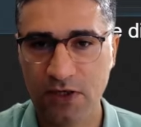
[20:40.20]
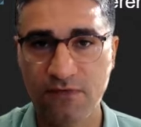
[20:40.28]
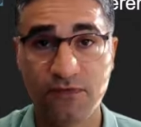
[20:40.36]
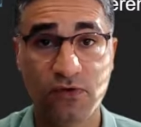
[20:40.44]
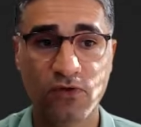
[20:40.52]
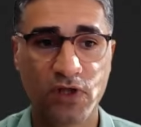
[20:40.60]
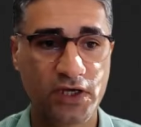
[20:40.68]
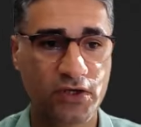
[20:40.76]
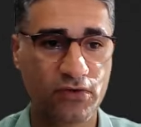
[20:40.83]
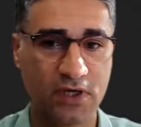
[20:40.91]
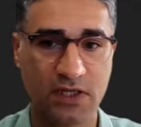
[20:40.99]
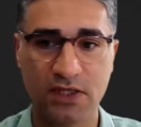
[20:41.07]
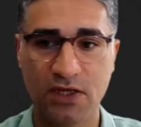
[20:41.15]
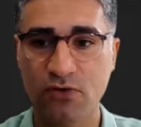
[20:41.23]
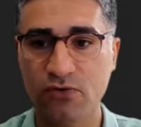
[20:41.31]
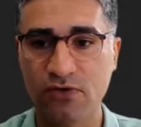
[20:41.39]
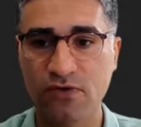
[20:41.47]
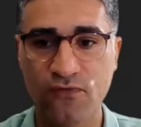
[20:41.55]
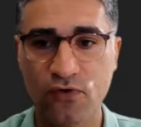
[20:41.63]
if you like, you can
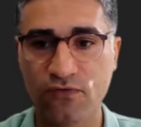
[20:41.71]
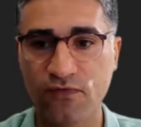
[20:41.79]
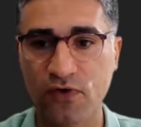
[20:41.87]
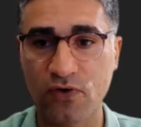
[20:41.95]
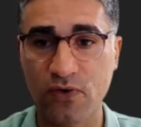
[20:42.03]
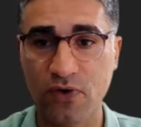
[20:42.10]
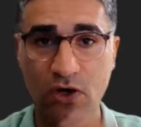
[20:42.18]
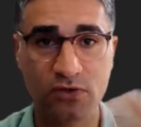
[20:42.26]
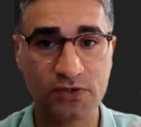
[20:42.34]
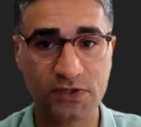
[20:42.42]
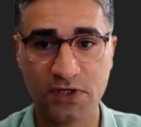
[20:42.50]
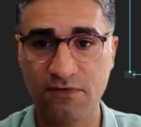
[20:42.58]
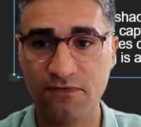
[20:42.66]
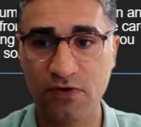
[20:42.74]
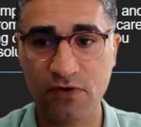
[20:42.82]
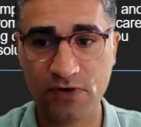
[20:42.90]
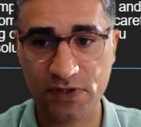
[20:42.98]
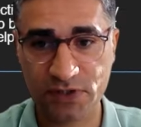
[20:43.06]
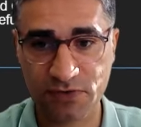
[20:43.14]
download the workflow. Also, if
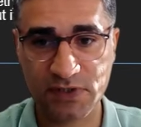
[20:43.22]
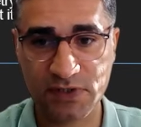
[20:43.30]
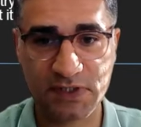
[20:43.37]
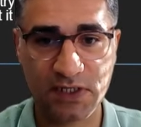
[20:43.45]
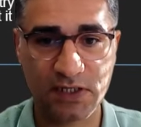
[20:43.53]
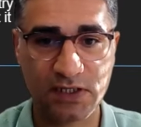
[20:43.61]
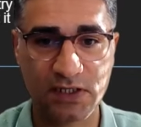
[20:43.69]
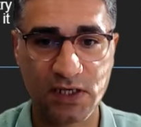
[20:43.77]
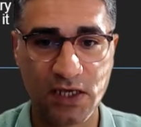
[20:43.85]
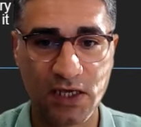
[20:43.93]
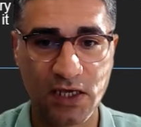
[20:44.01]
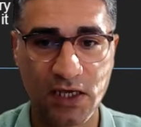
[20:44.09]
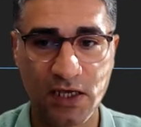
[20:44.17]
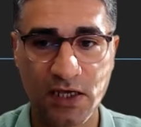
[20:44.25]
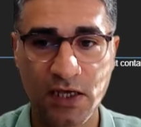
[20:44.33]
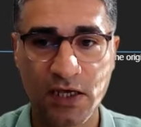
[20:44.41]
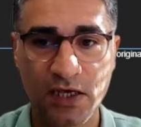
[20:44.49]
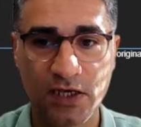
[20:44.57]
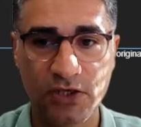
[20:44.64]
you are interested,
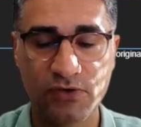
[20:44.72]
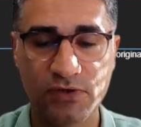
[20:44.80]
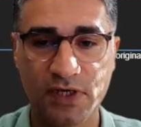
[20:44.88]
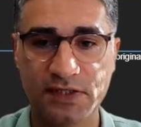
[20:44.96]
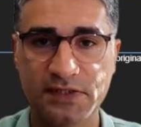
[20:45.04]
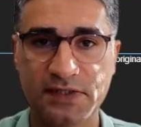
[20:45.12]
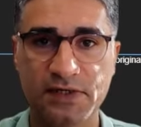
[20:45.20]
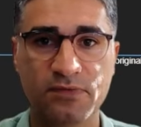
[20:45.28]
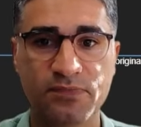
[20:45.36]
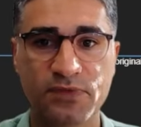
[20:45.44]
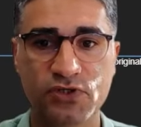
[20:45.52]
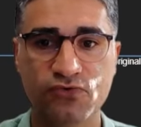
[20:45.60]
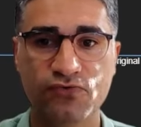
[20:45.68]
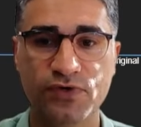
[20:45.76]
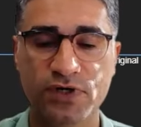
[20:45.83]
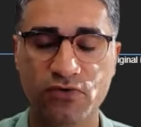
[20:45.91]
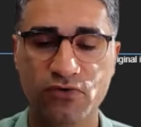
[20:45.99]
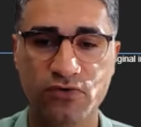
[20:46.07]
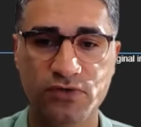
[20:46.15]
you can tell me to
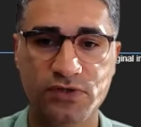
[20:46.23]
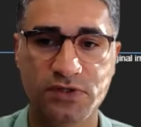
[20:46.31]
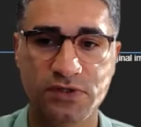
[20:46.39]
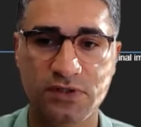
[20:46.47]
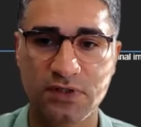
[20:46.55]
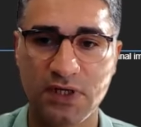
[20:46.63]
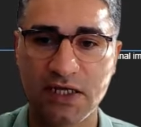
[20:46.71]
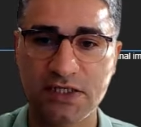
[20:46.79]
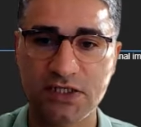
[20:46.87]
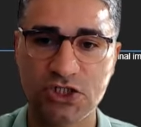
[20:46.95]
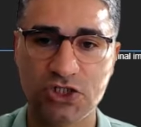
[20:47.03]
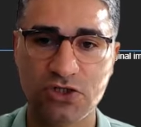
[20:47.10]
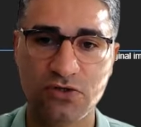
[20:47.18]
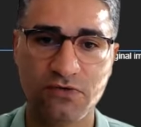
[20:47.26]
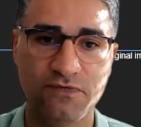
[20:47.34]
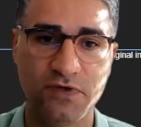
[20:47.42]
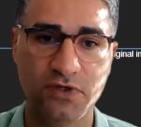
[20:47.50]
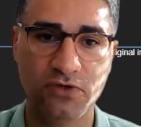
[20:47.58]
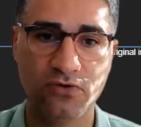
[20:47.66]
record additional
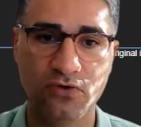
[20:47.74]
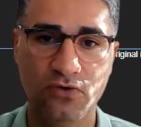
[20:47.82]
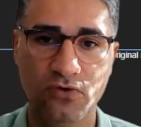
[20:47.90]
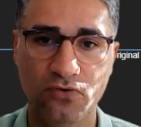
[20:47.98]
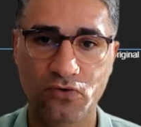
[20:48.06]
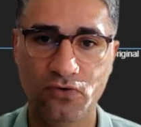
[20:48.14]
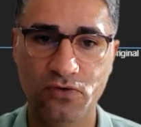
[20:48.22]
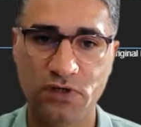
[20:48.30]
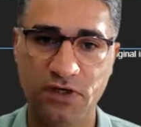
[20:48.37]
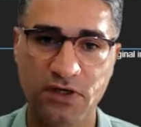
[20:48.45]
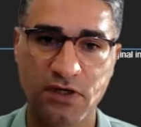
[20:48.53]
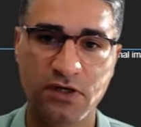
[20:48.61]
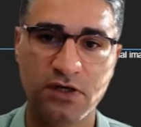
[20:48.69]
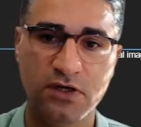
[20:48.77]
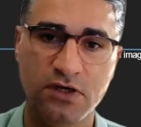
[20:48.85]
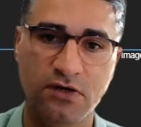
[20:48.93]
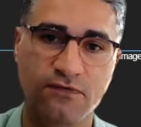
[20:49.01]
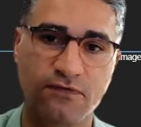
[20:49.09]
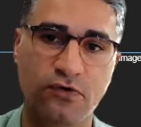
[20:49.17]
video only
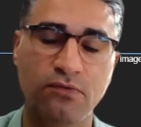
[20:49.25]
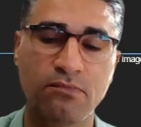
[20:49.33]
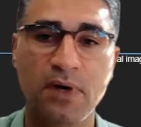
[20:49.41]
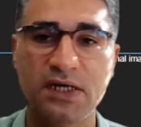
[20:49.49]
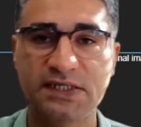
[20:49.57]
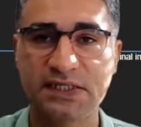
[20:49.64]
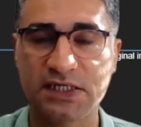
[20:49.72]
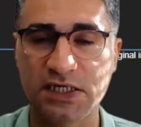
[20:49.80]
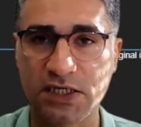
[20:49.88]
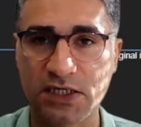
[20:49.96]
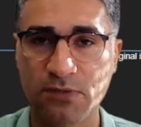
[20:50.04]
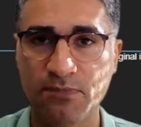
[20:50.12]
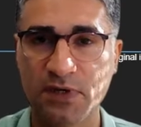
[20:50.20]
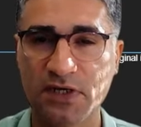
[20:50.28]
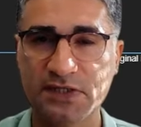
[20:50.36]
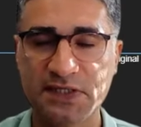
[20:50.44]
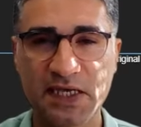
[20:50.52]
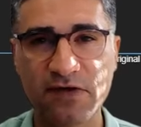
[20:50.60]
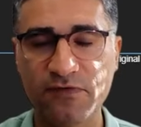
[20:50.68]
for masking,
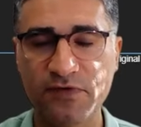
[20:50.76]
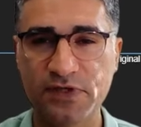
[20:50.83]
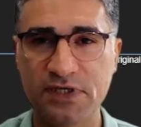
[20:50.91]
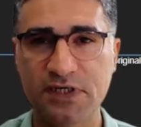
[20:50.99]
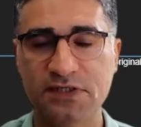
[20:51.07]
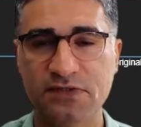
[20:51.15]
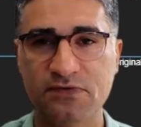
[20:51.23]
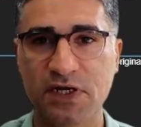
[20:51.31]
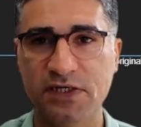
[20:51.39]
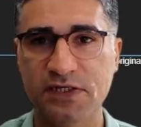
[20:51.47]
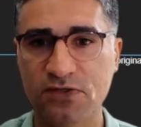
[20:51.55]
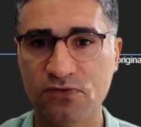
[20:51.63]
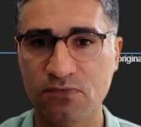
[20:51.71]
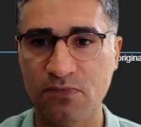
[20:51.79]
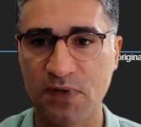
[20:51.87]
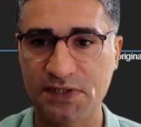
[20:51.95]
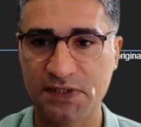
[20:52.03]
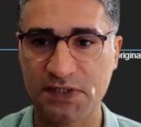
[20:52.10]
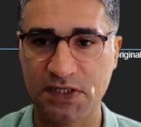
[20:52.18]
because everything is related to
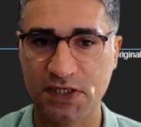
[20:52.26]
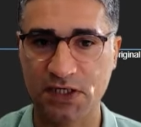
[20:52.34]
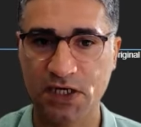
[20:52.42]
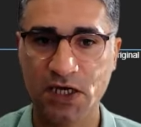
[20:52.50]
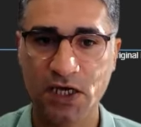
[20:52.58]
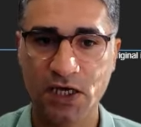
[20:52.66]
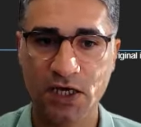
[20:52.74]
masking.